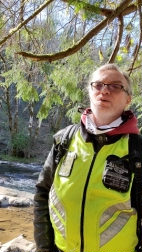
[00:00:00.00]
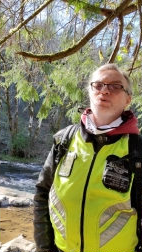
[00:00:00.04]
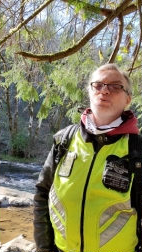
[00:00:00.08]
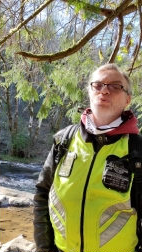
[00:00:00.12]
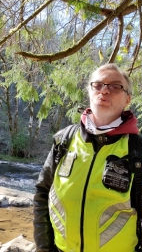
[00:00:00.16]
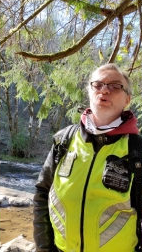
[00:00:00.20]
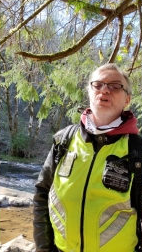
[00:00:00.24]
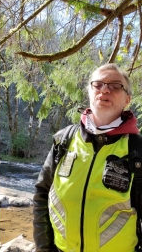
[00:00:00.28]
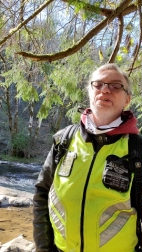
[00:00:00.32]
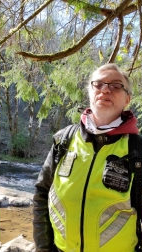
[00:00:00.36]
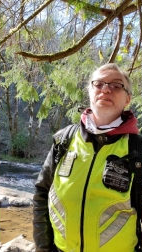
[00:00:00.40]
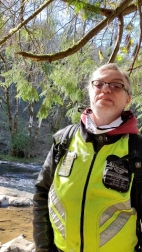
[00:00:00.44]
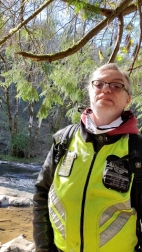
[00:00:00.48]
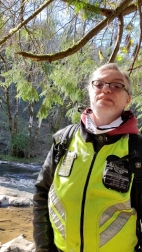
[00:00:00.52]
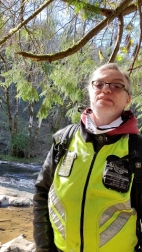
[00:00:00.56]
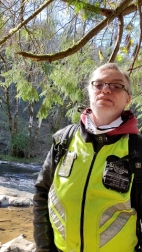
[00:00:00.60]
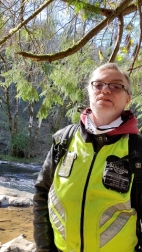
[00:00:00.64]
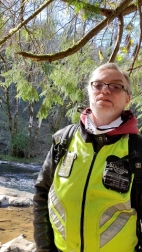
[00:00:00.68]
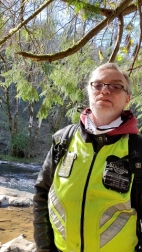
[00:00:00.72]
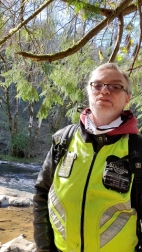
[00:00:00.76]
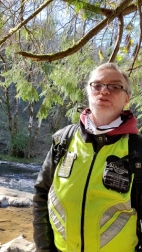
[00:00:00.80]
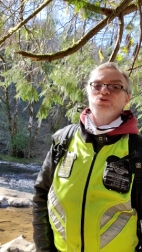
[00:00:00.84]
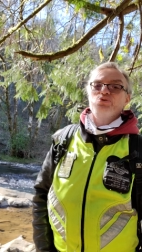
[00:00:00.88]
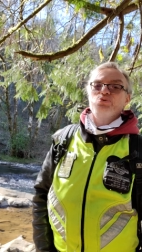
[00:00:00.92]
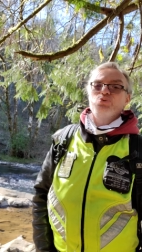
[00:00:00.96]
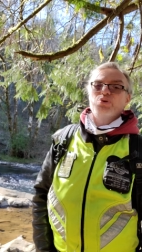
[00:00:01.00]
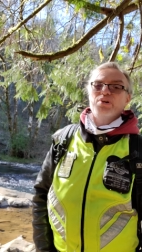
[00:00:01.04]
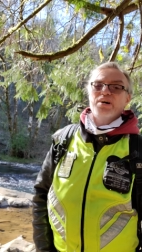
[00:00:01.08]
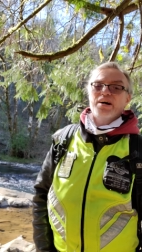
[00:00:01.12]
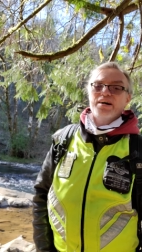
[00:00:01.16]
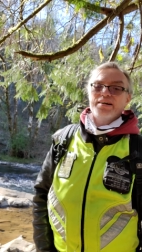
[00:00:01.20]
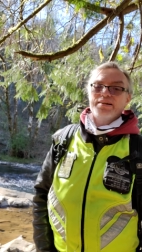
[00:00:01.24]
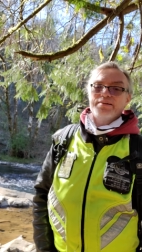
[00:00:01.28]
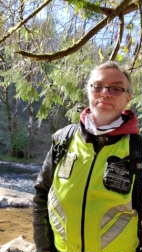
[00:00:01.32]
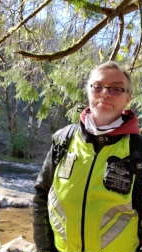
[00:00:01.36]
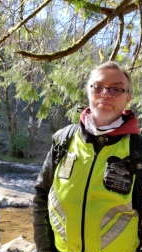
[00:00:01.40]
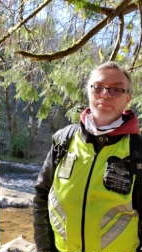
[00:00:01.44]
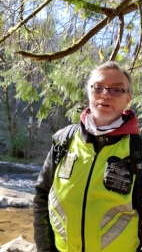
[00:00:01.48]

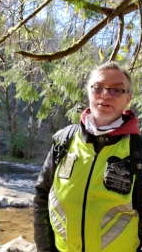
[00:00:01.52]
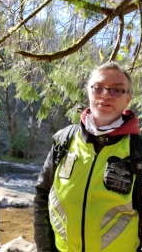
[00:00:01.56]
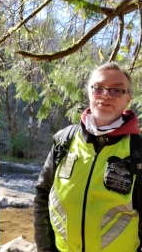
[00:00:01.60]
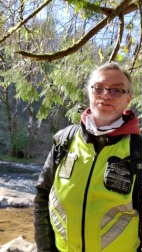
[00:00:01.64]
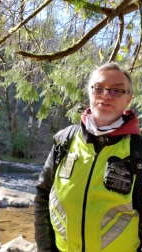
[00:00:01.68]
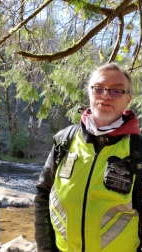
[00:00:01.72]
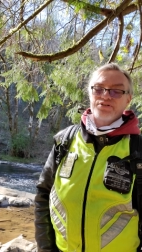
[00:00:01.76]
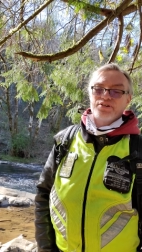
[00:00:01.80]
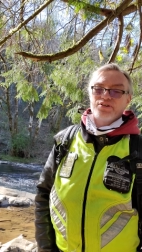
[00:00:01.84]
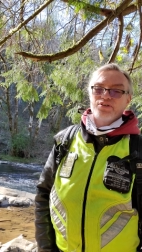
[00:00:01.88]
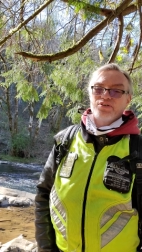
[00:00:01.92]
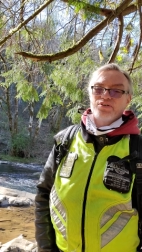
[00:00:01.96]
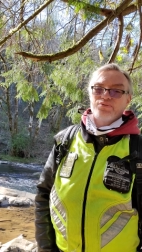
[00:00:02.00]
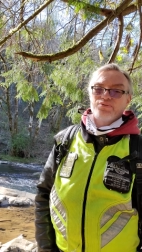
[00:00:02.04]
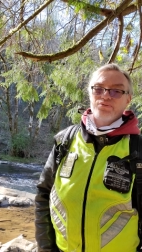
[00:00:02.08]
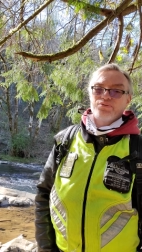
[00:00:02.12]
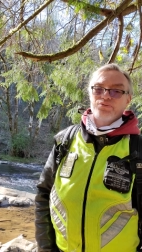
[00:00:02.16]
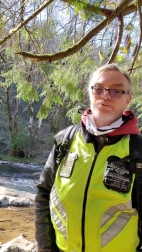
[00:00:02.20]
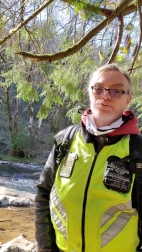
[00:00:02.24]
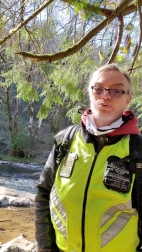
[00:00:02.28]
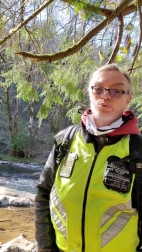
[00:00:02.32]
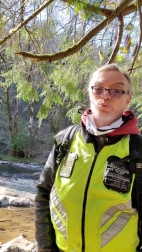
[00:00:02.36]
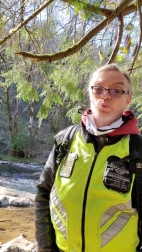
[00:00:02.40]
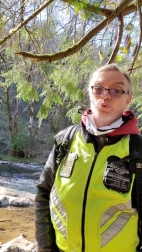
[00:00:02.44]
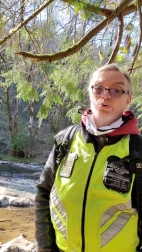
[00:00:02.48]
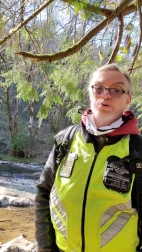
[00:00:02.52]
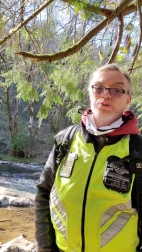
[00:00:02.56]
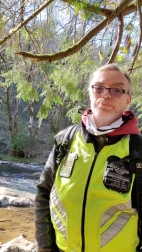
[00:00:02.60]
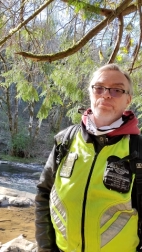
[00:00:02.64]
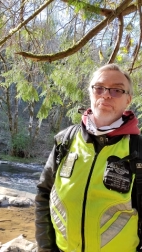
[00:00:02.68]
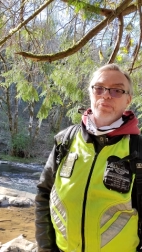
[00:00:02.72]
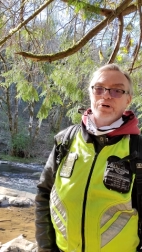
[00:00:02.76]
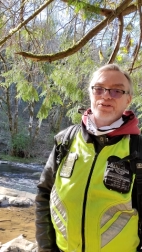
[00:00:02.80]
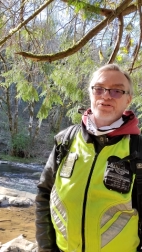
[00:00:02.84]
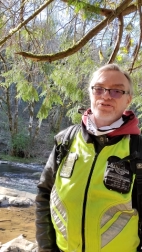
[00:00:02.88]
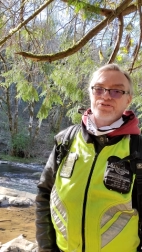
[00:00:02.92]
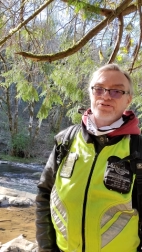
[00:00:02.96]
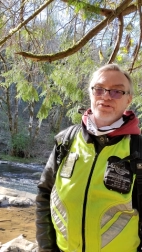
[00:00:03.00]
reunite myself with
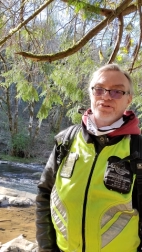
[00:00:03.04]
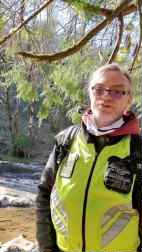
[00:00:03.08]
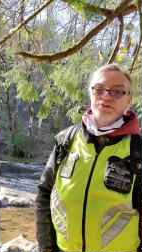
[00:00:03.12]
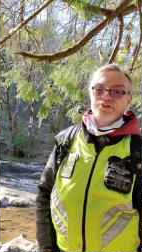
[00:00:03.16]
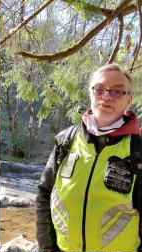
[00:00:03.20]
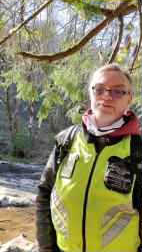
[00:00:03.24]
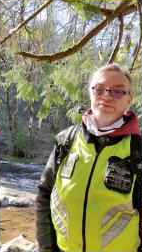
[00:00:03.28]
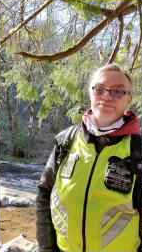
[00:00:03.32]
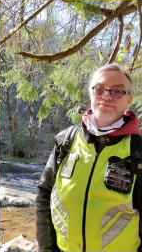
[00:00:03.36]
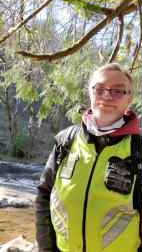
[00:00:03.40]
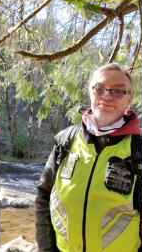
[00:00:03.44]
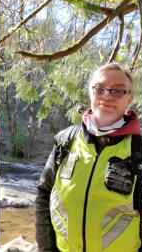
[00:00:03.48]
myself.